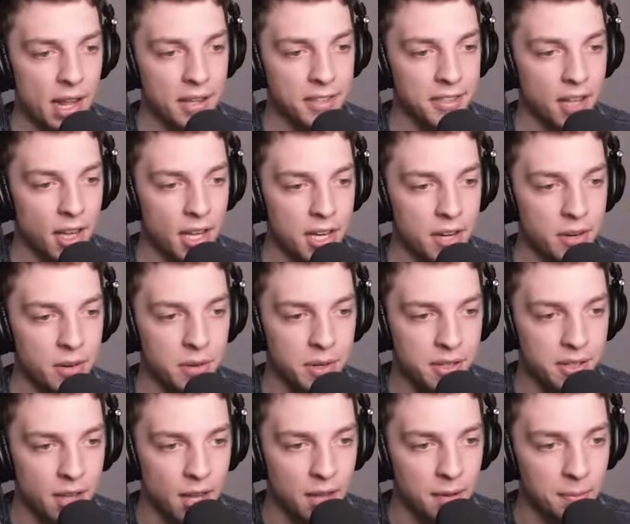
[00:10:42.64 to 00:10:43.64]
last hider
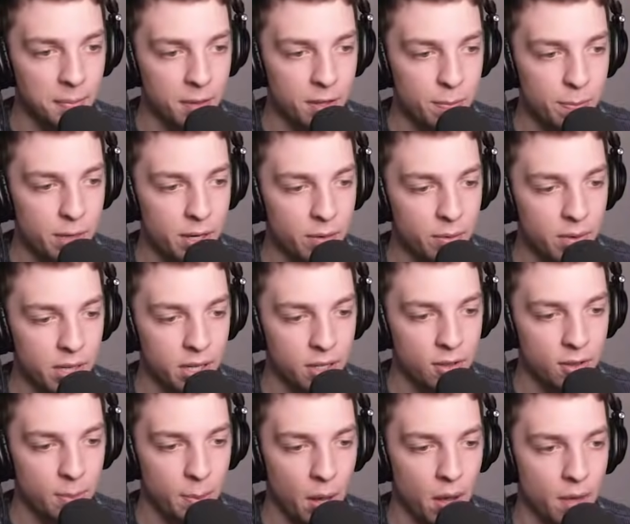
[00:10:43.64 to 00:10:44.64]
is uh, must be in a really
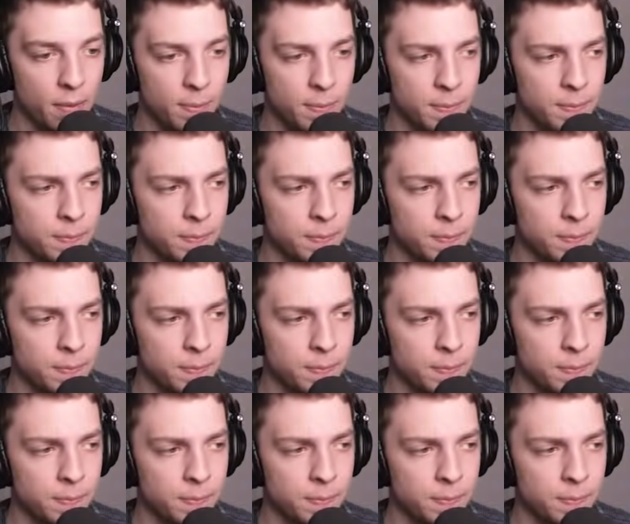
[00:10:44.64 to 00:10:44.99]
good spot.